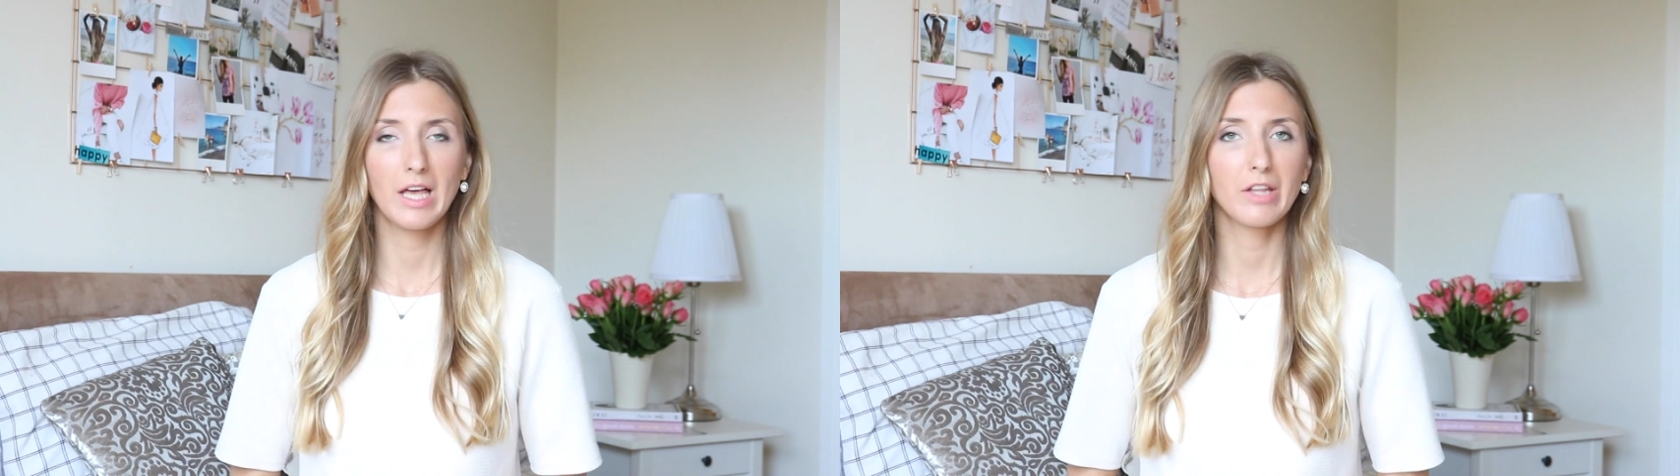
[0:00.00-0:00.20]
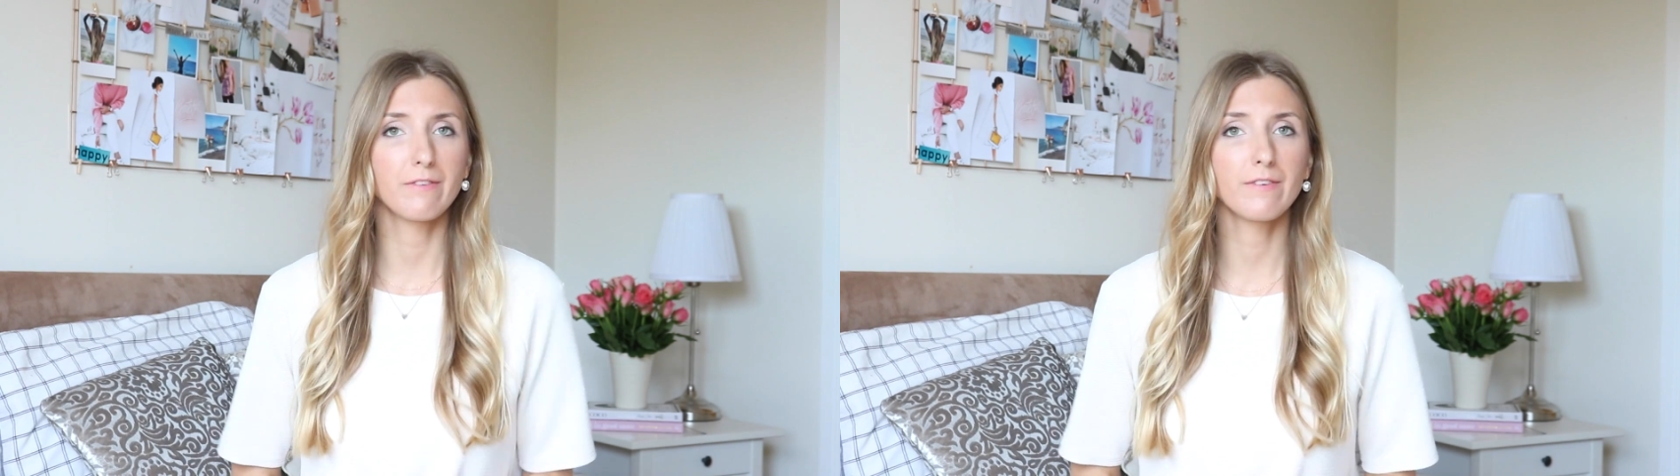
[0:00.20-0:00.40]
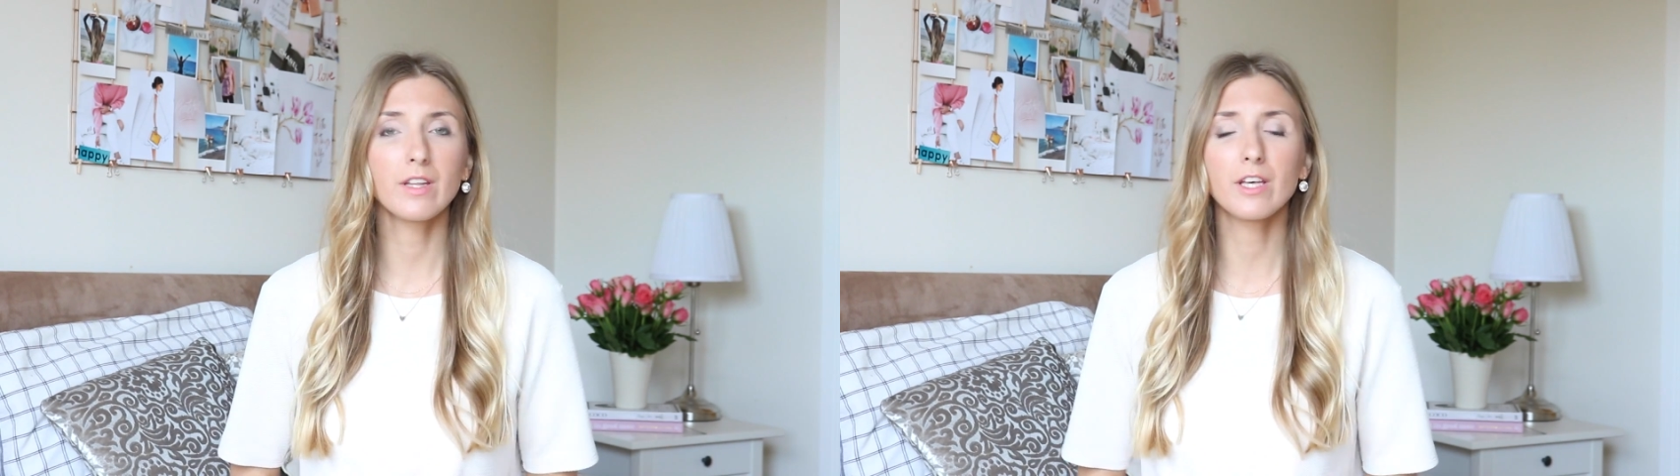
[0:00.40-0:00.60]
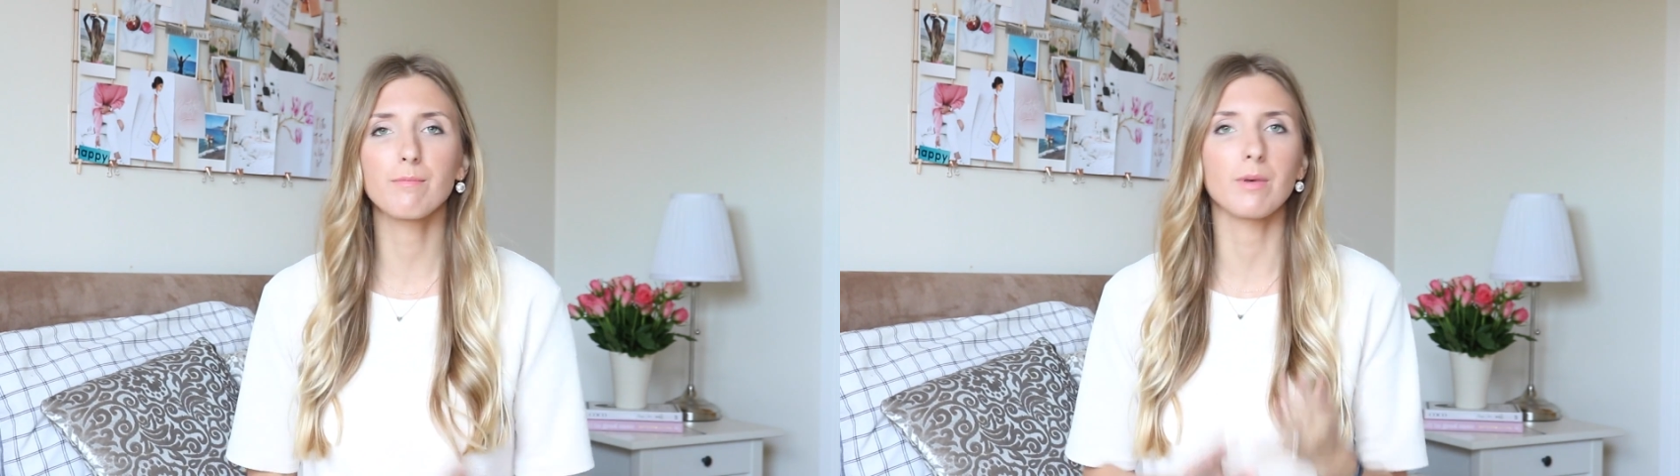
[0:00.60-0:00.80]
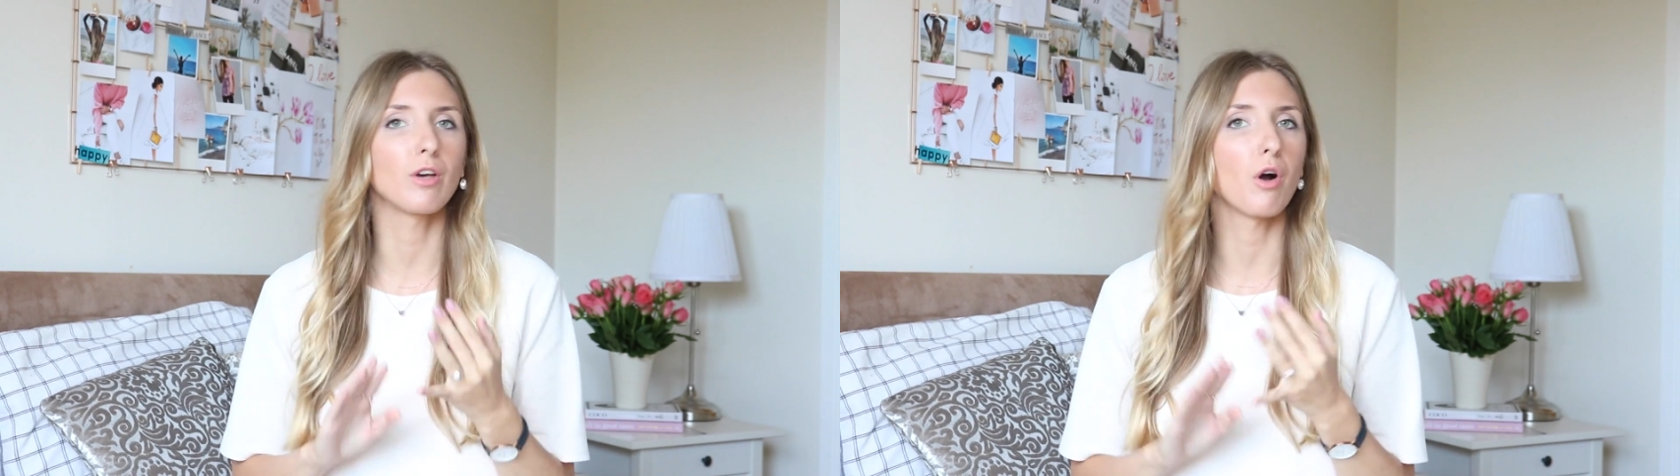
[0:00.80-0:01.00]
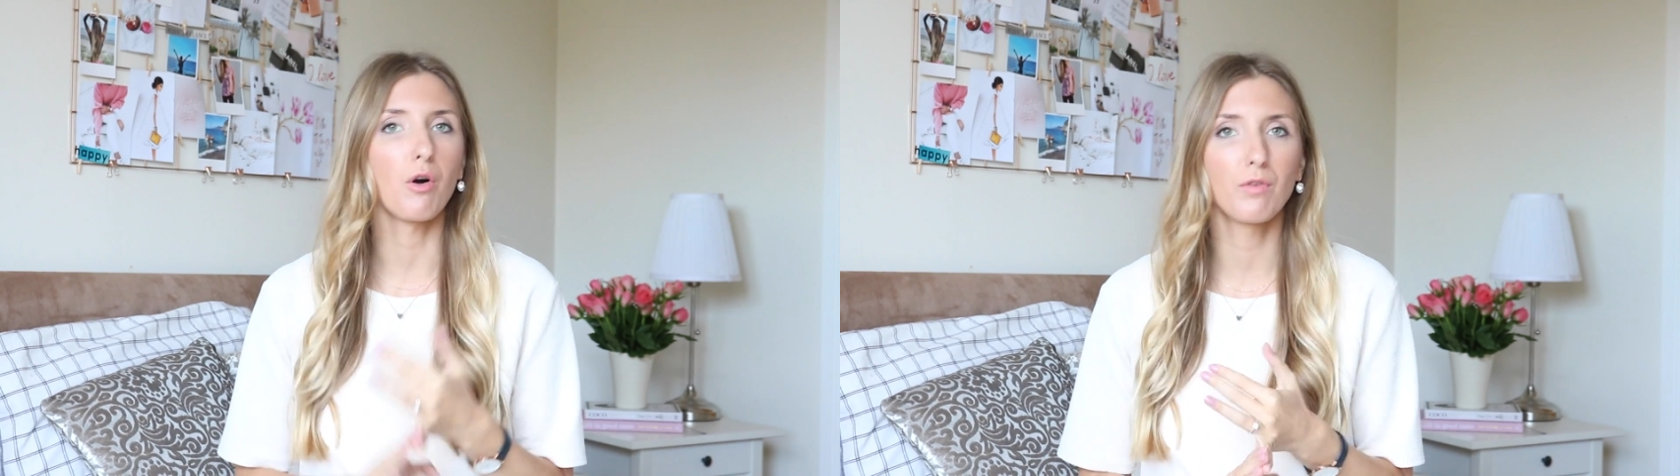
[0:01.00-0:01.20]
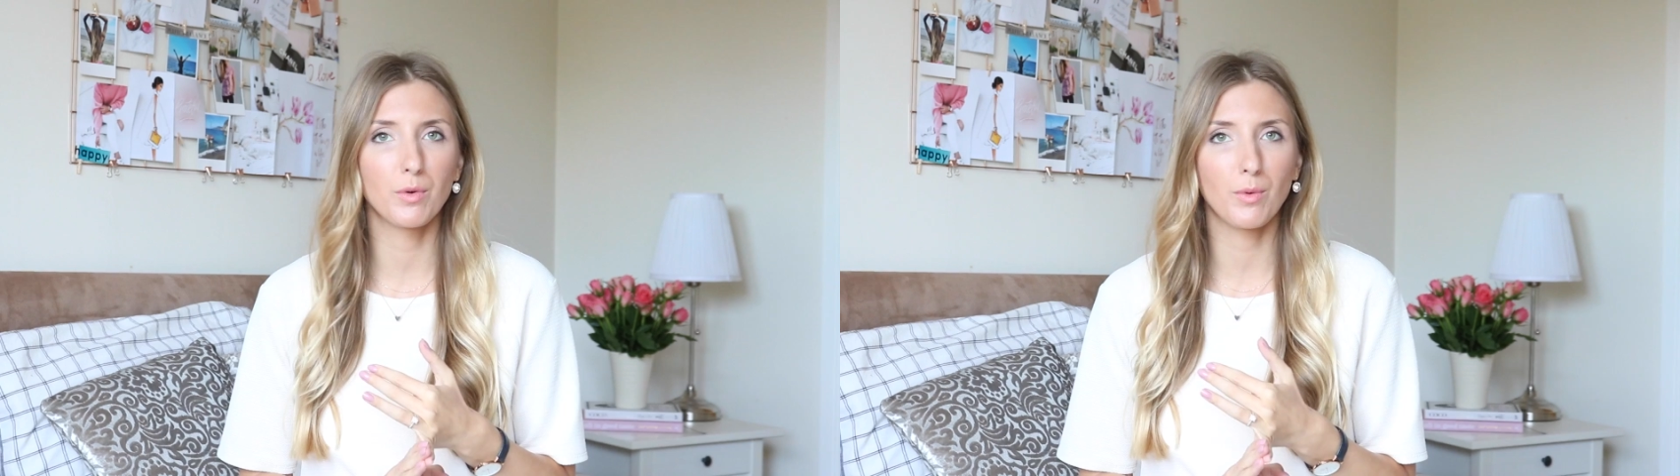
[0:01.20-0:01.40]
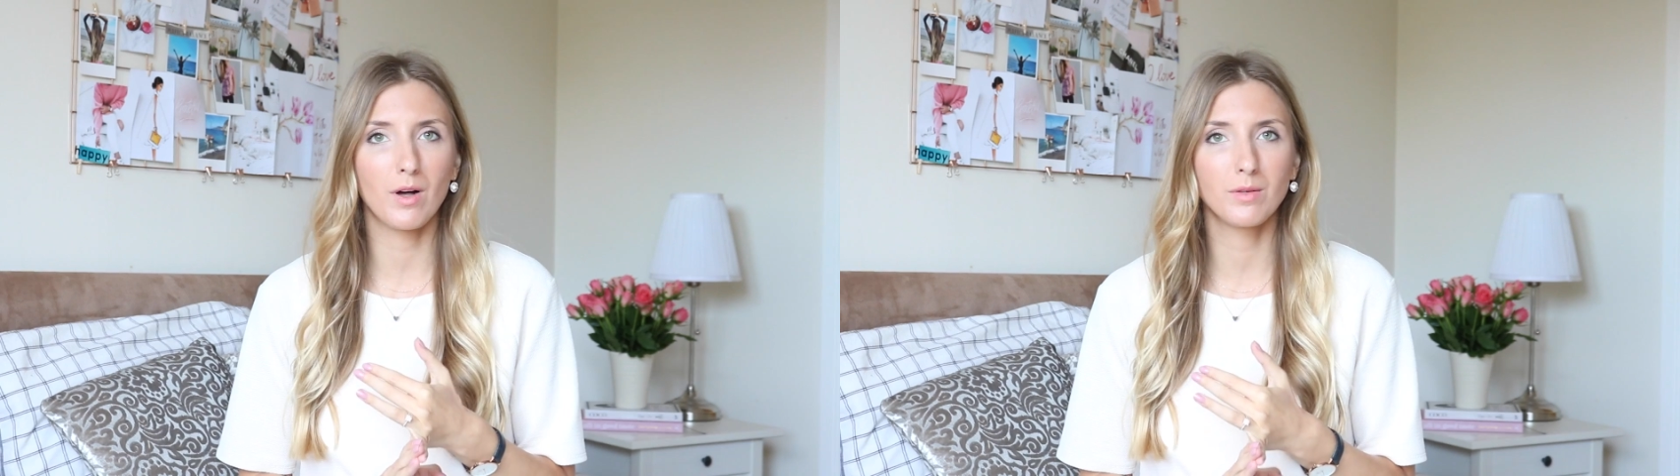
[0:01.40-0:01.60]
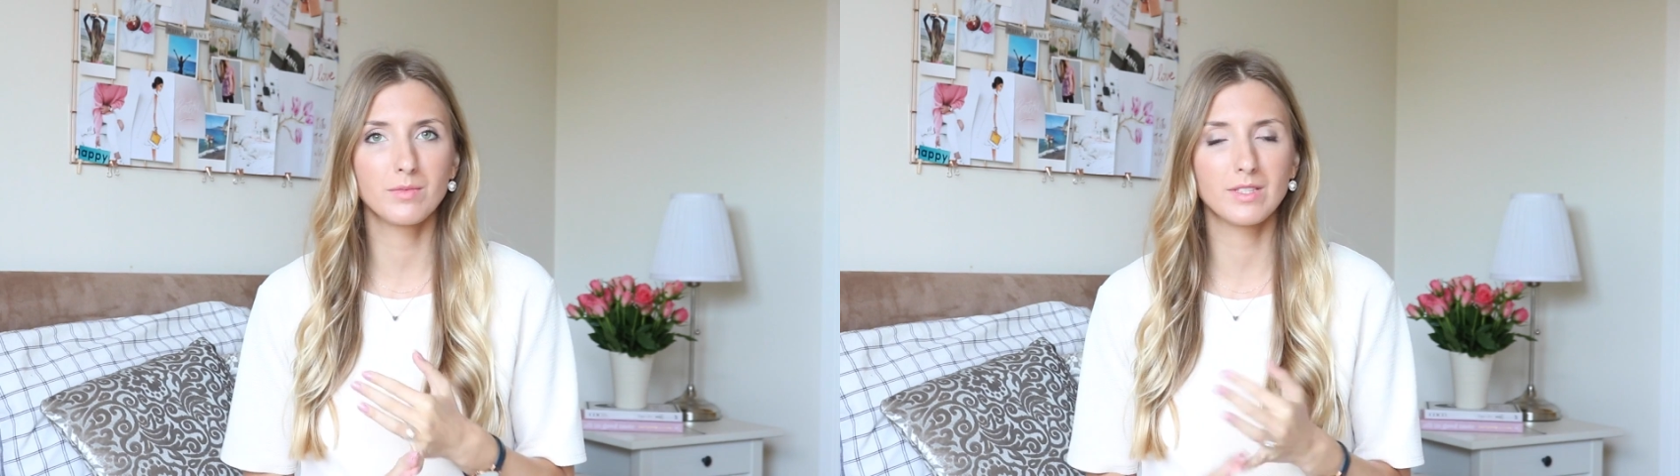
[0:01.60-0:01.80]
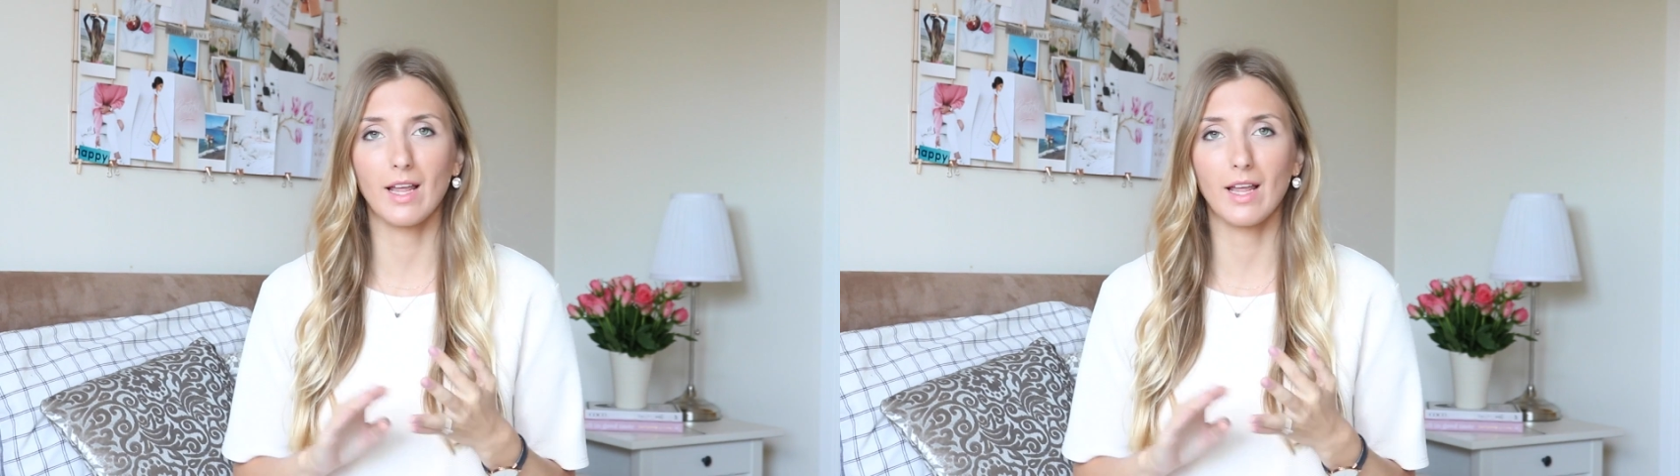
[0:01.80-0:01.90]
The feeling of being overwhelmed,